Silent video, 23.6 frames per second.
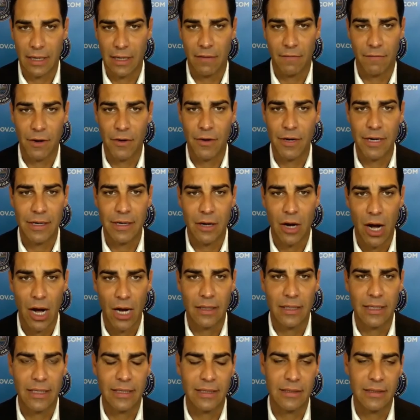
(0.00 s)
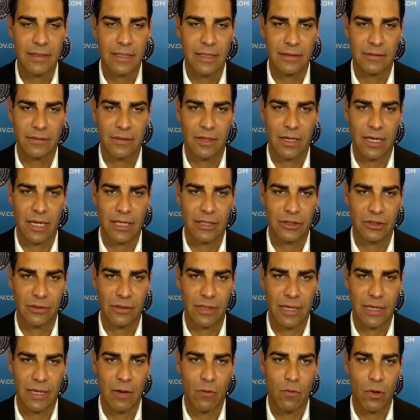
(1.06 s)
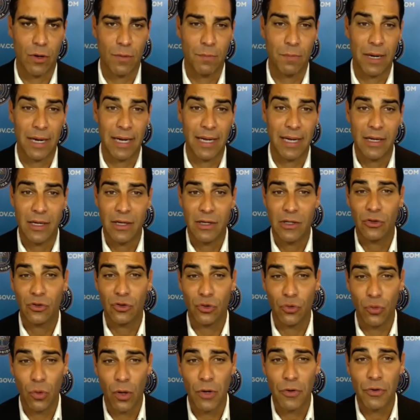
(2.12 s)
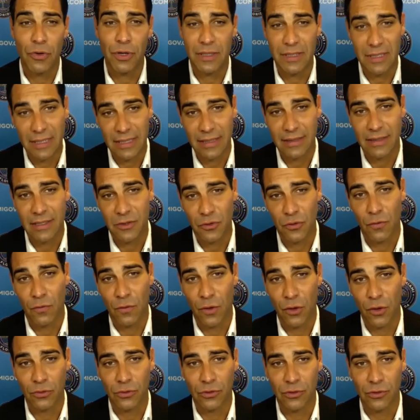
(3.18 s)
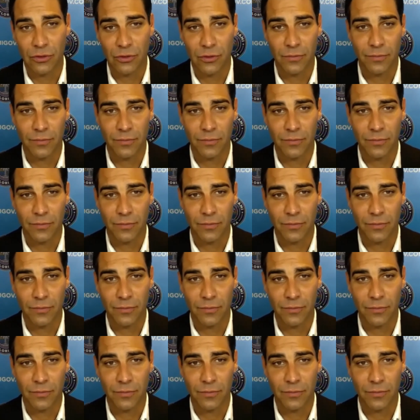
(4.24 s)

very hotly contested election that I won by 262 votes.